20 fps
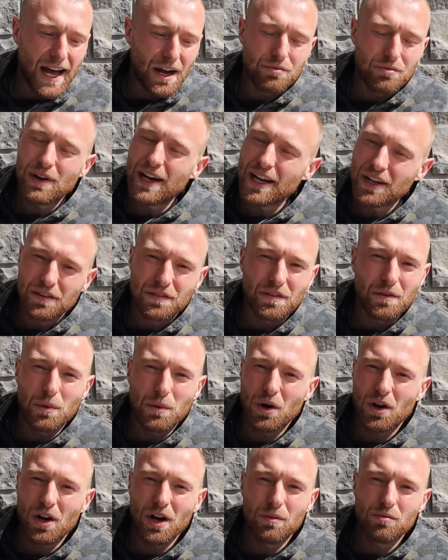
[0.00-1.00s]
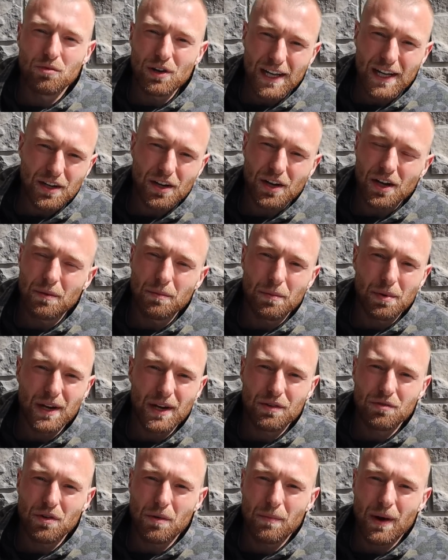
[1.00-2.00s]
really good football club, really good
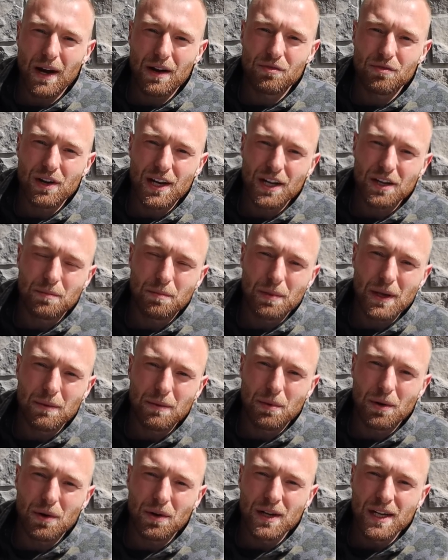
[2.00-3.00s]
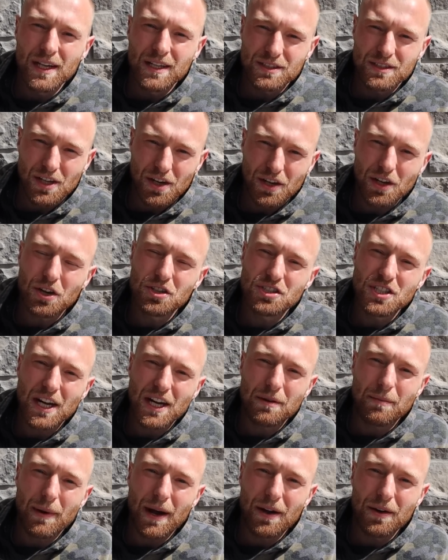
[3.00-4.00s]
company, run by really good people. So go
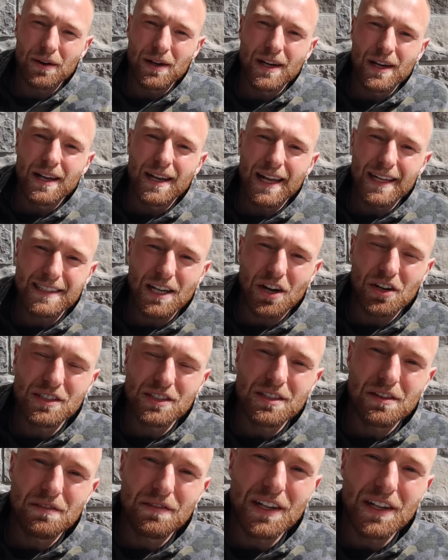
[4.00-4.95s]
check them out. Let's get on into the